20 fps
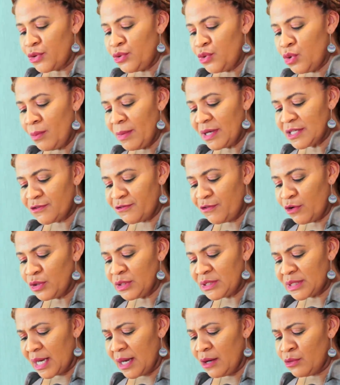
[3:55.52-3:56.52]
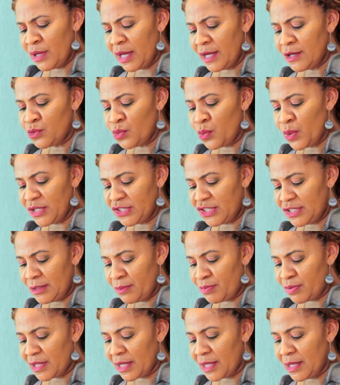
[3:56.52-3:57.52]
you must fall down and
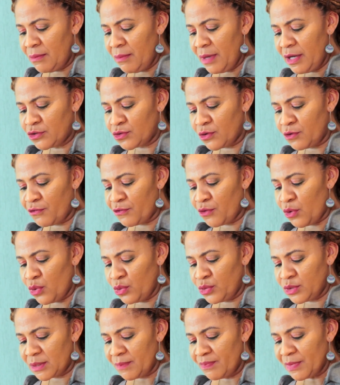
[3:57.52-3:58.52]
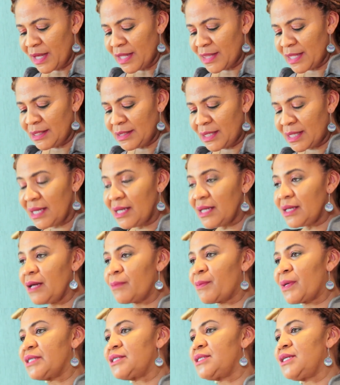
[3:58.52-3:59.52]
worship the image of gold that King
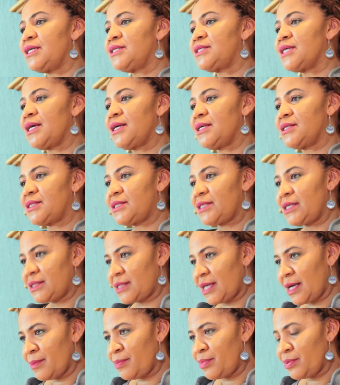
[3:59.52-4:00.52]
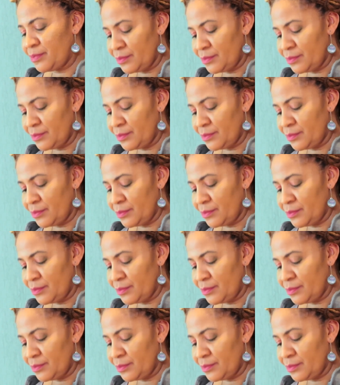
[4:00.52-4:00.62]
Nebuchadnezzar has set up.